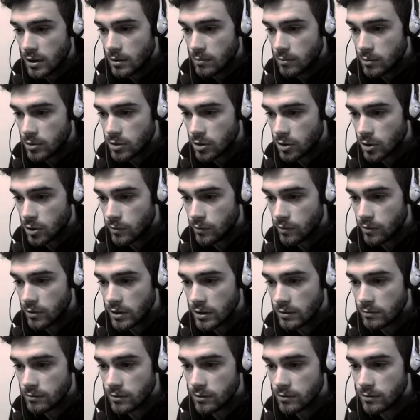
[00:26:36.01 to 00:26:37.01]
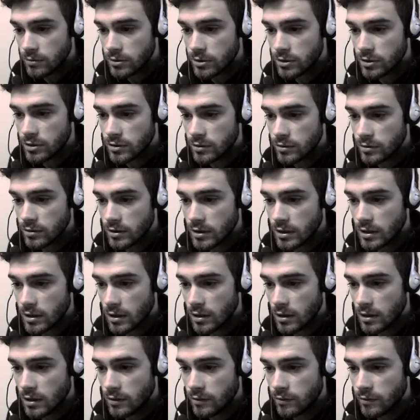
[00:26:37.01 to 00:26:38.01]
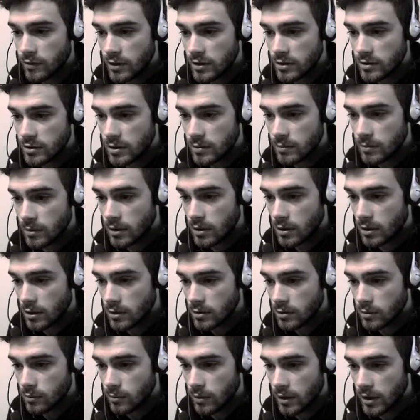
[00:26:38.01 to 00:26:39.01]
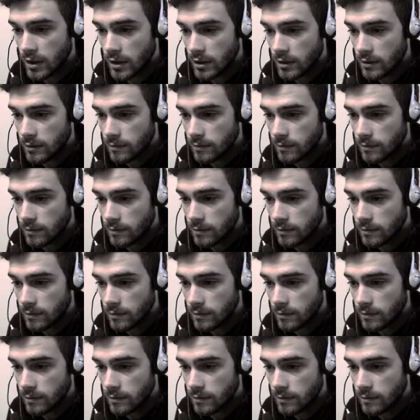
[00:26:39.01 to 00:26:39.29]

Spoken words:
which hopefully we'll just find some along the way.